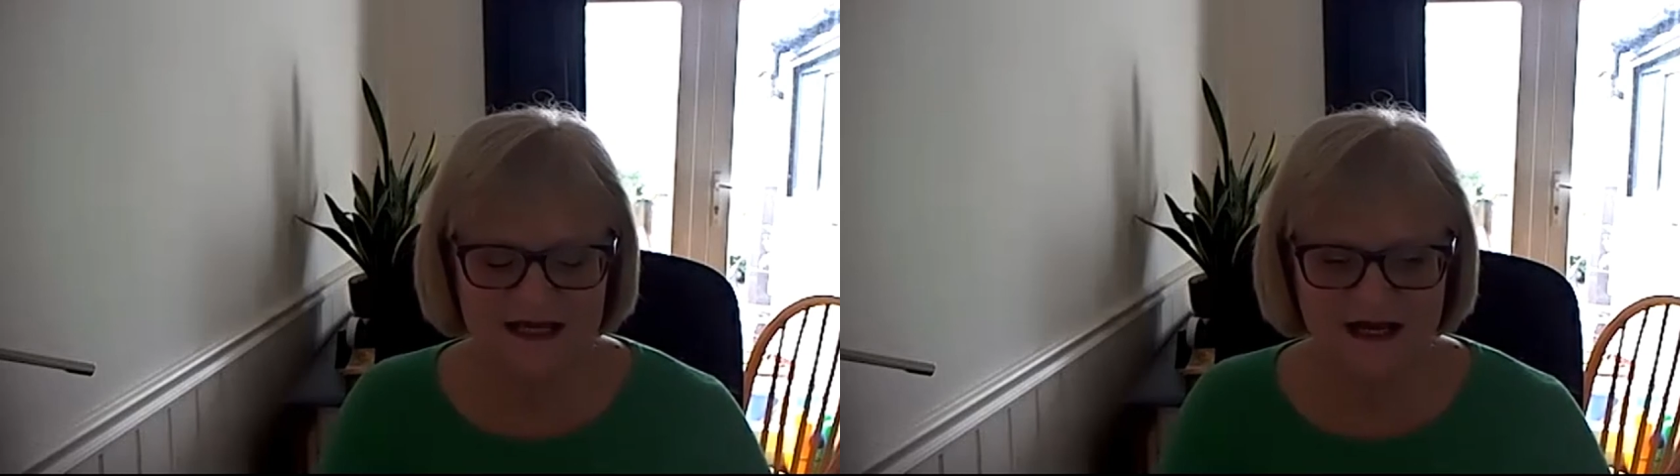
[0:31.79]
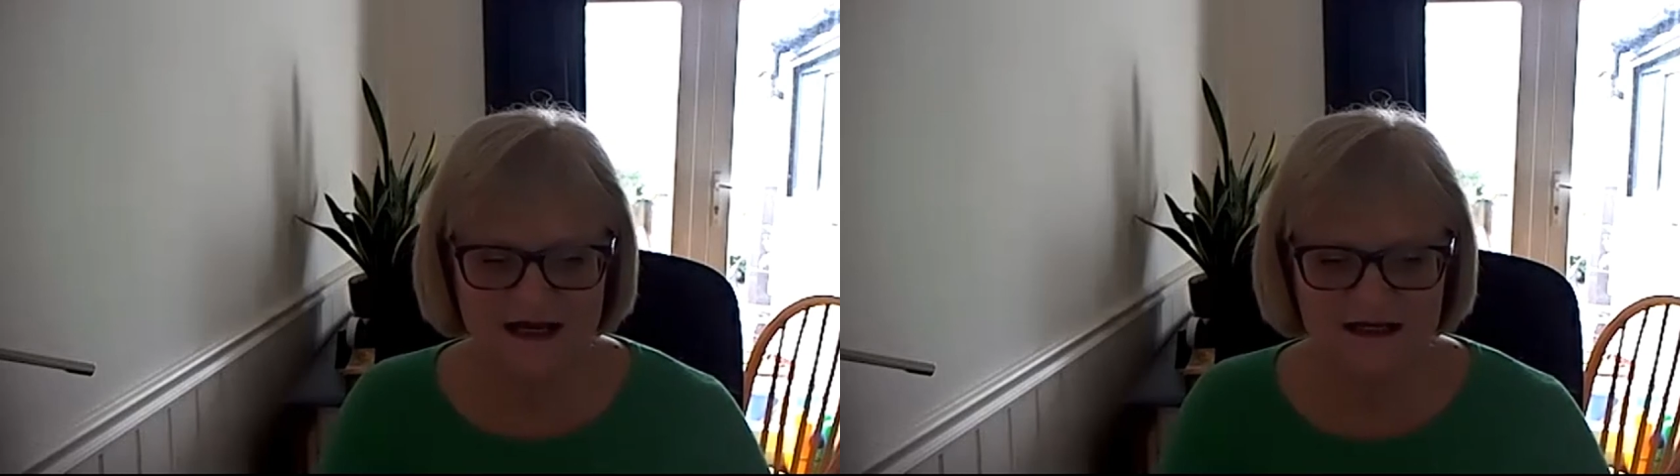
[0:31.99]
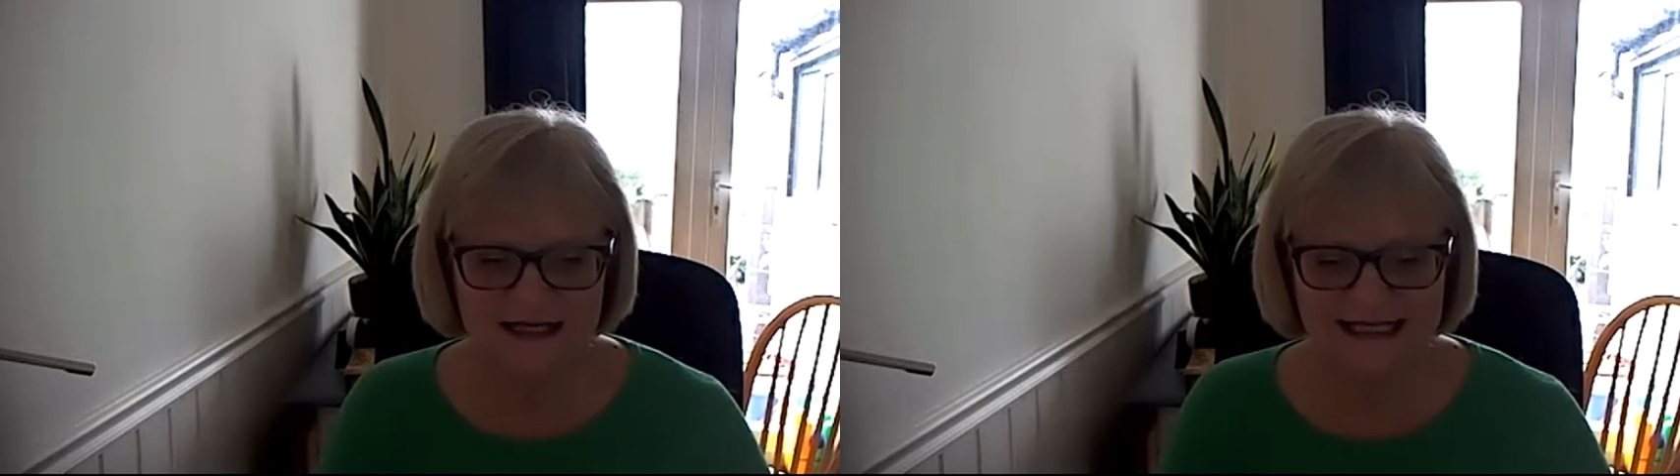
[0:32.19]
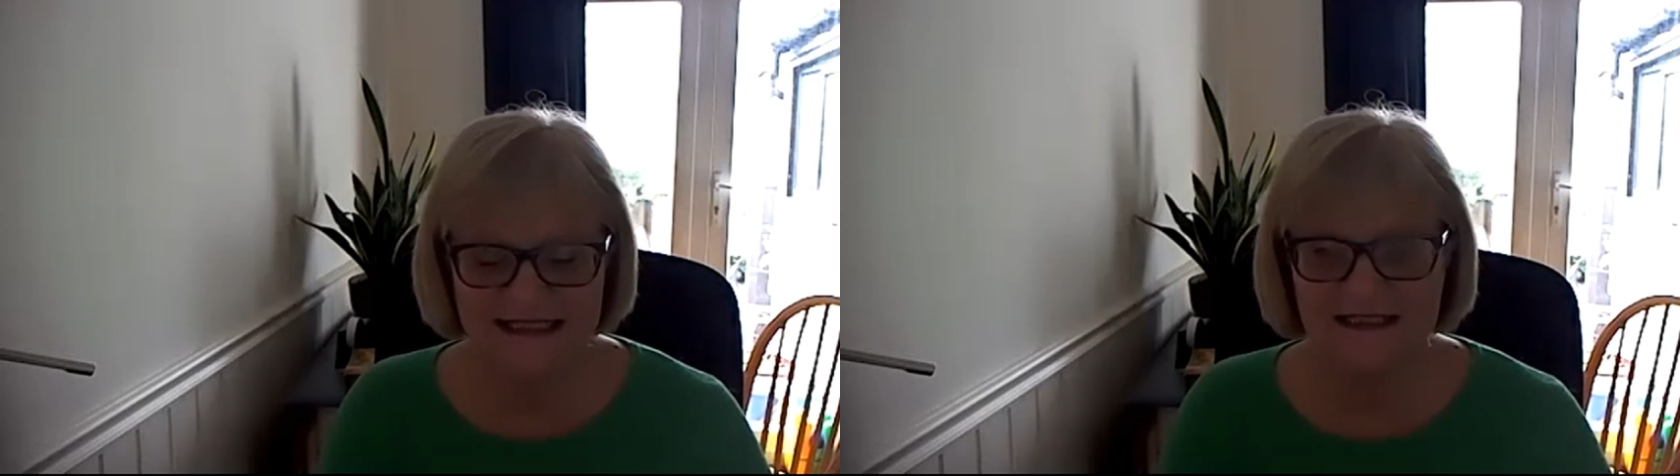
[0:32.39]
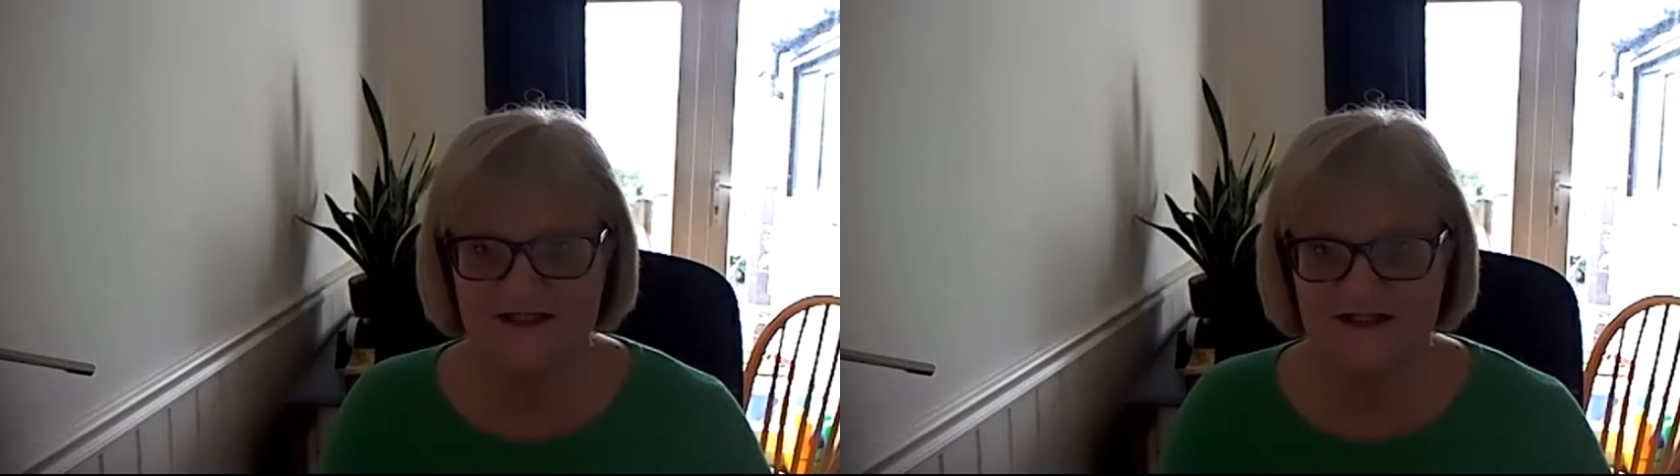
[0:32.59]
her
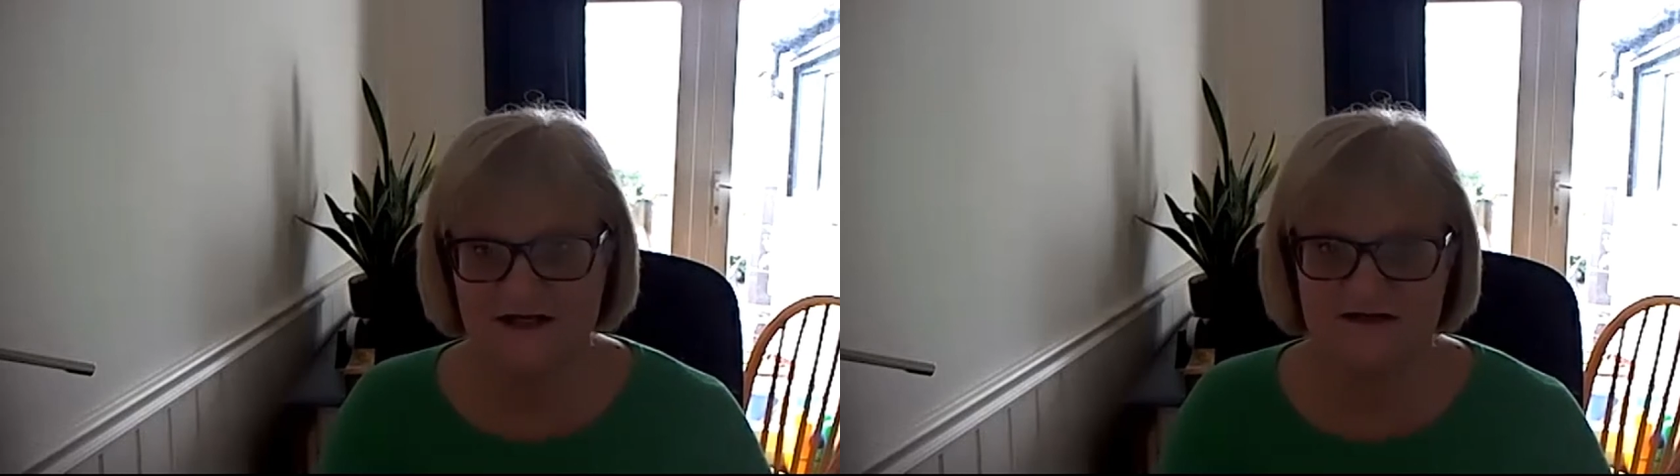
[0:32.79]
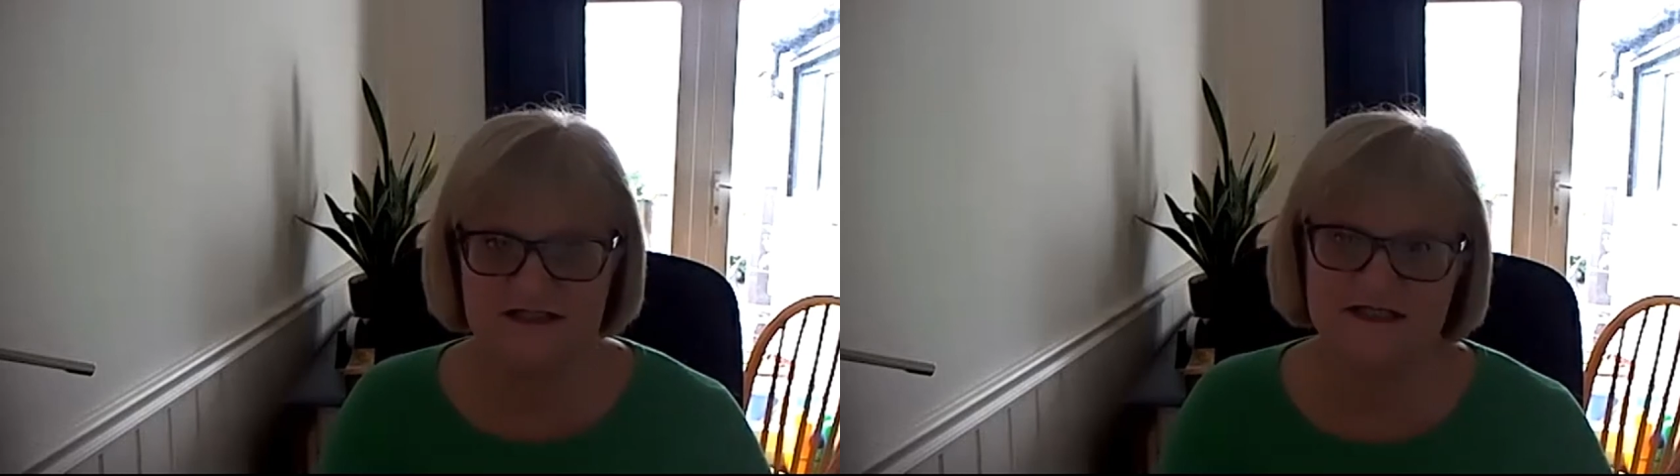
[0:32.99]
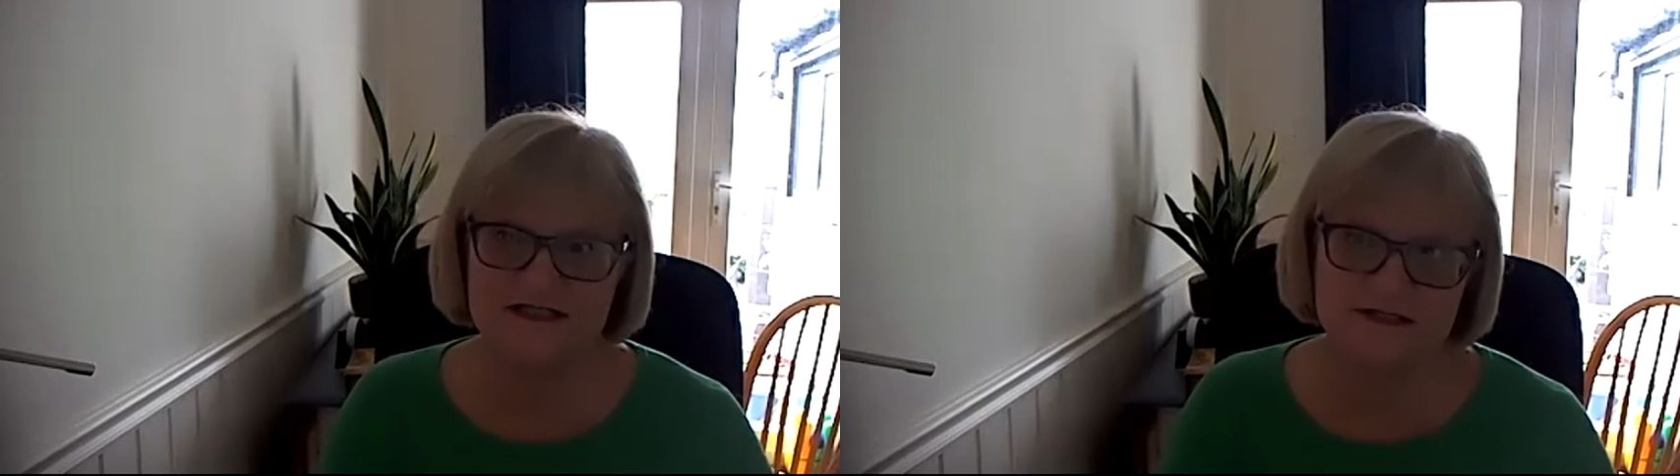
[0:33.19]
English started